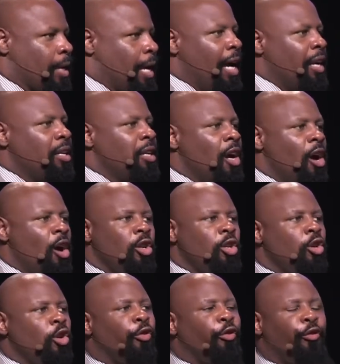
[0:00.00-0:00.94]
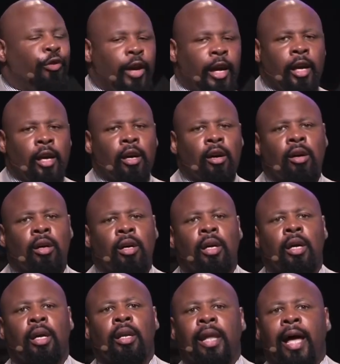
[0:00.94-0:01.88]
I know you feel
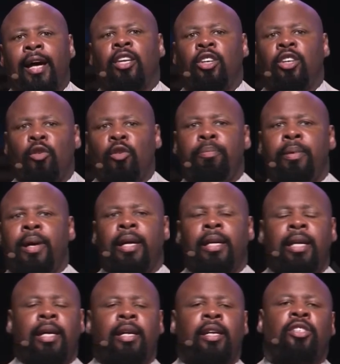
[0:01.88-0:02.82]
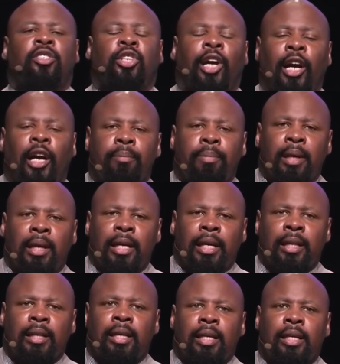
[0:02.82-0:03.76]
like you've been in a
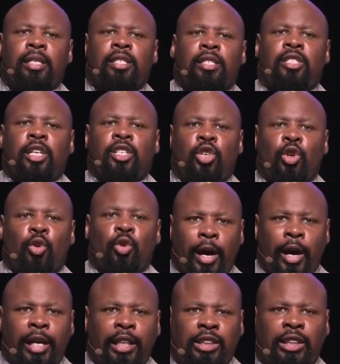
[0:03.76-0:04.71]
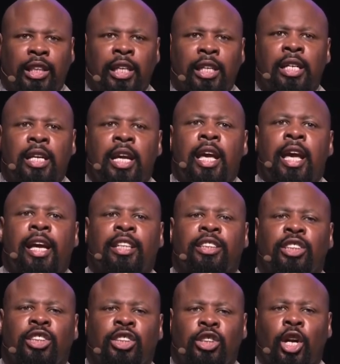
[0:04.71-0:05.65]
turbulent situation
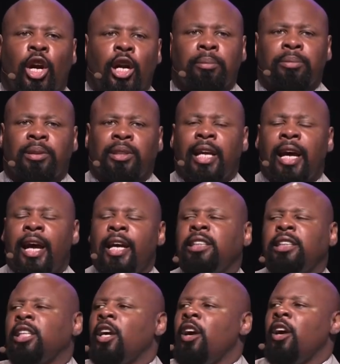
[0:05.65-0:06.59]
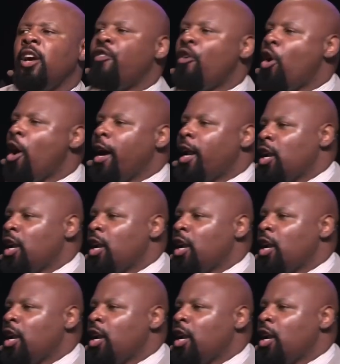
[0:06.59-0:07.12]
and circumstance for a